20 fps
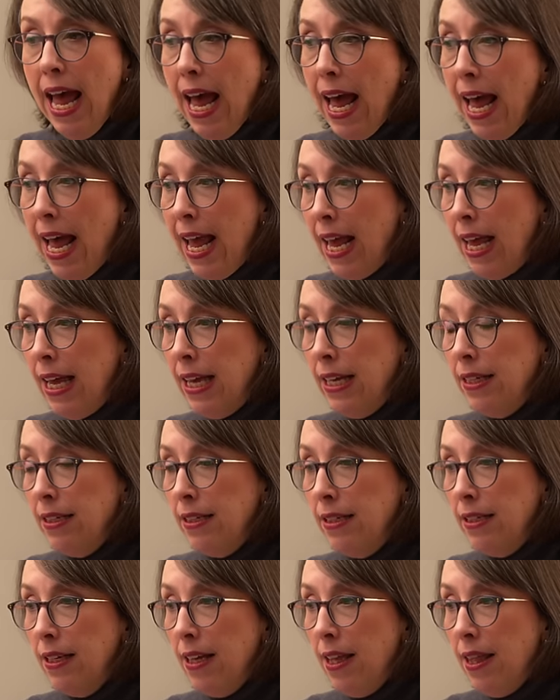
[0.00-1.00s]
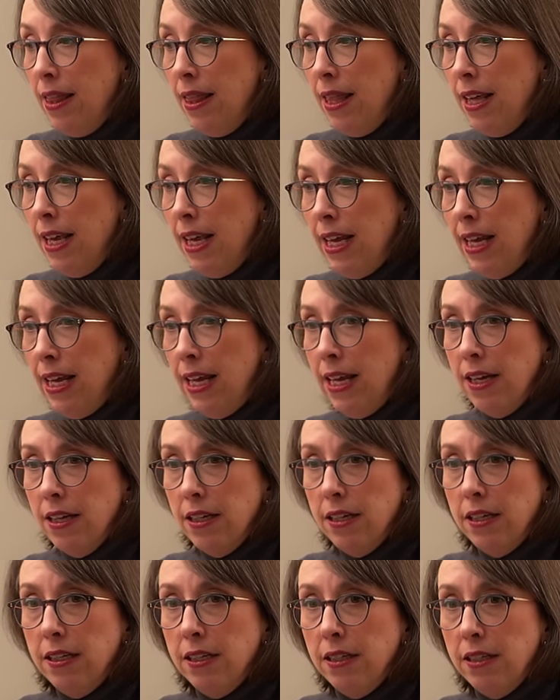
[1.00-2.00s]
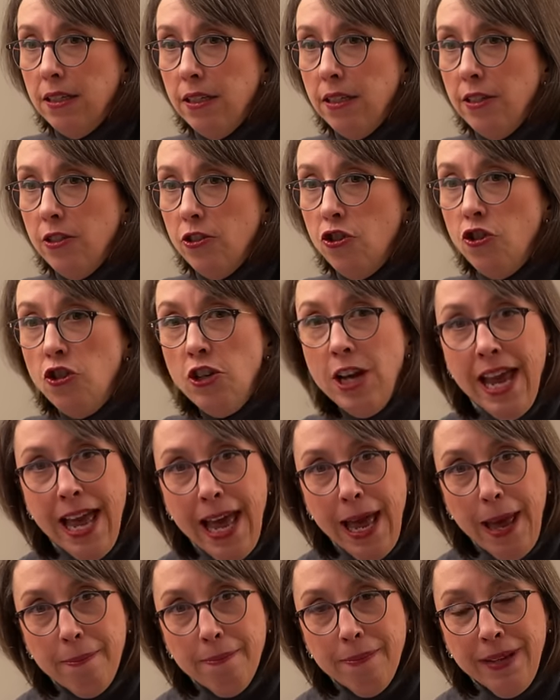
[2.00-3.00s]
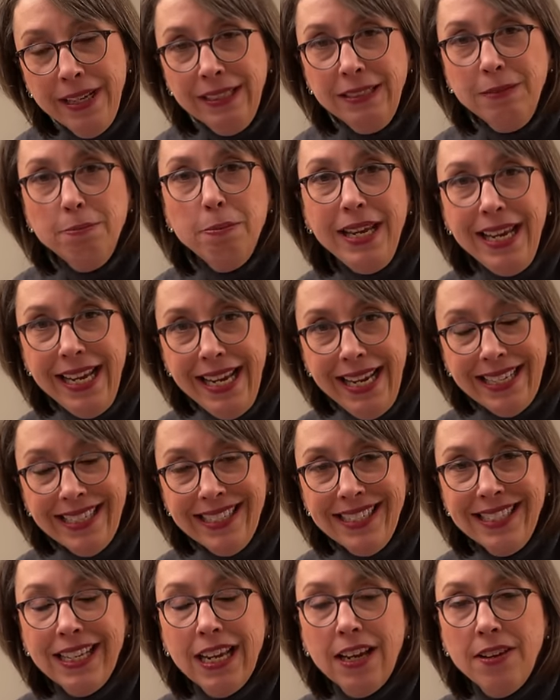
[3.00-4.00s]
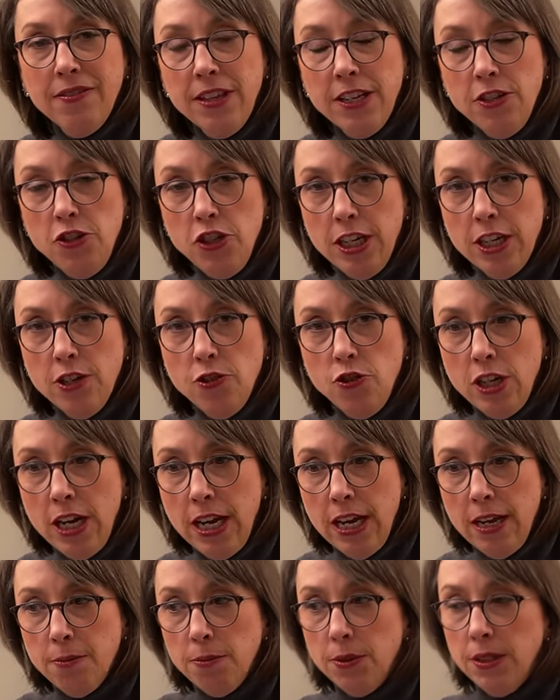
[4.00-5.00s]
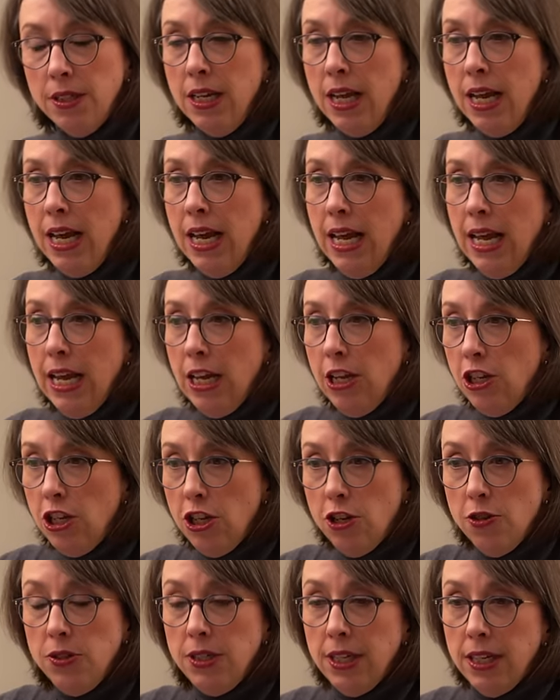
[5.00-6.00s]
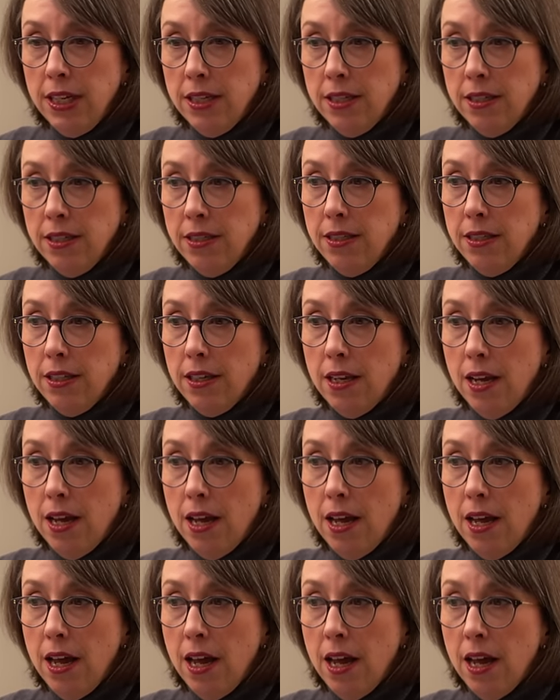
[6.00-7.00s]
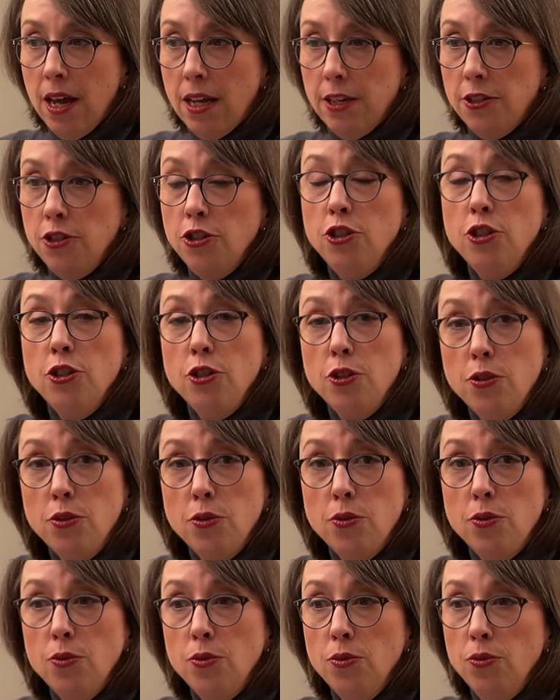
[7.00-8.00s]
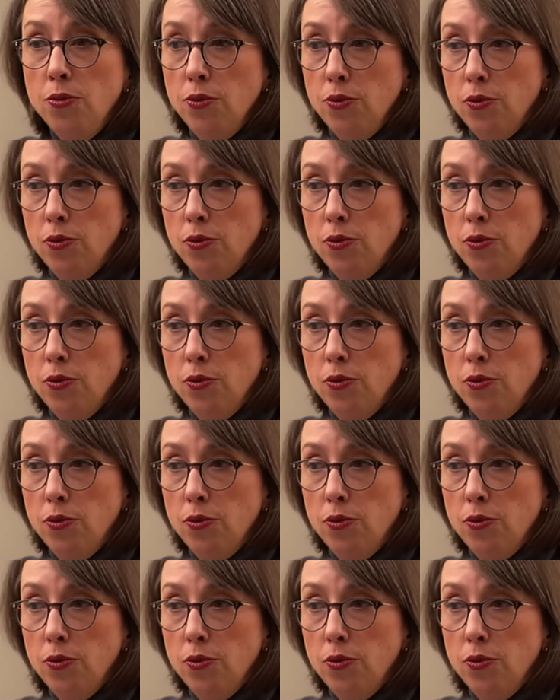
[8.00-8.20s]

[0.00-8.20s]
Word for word: and the gem piece of the Geo Gems uses it's 2